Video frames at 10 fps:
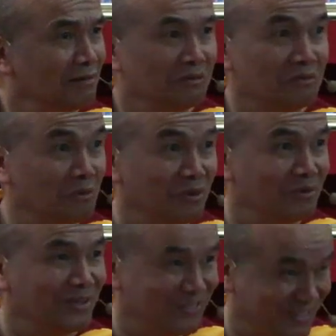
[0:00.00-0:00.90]

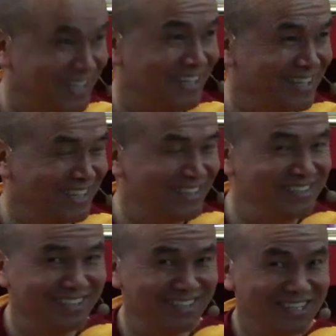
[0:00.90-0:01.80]
No, you're getting it.
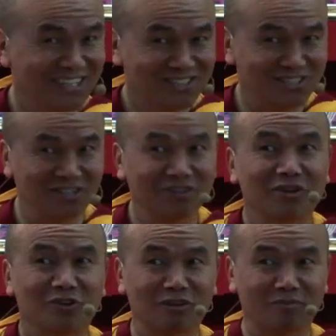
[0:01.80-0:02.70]
So
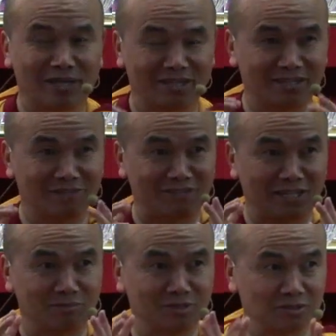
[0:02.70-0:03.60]
you're meditating on the
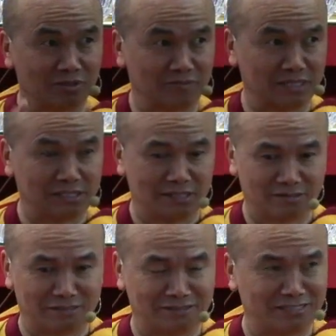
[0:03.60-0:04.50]
emptiness of the
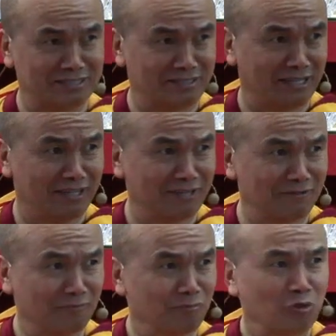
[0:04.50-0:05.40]
cheesecake.
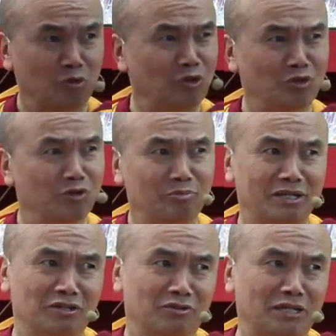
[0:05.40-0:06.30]
You're not
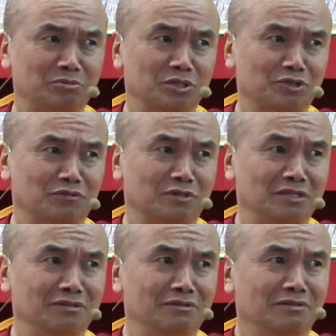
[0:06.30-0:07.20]
meditating on the emptiness of
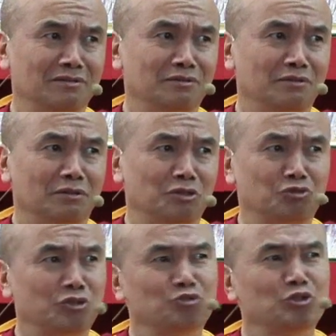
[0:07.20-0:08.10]
the
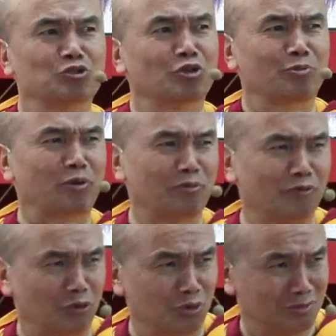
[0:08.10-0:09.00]
tree. Tree is not a problem
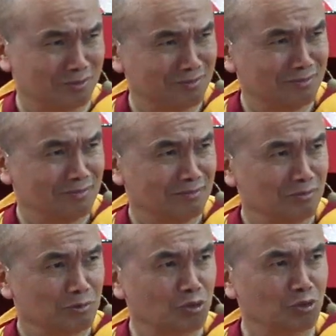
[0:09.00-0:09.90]
for you.
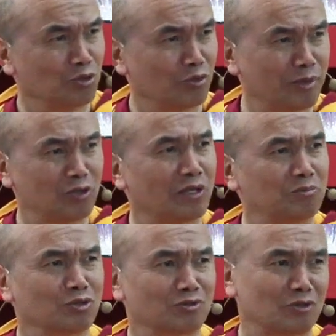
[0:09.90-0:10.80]
So you're not meditating on the
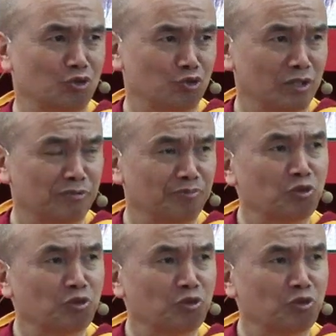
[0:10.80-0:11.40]
emptiness of the tree.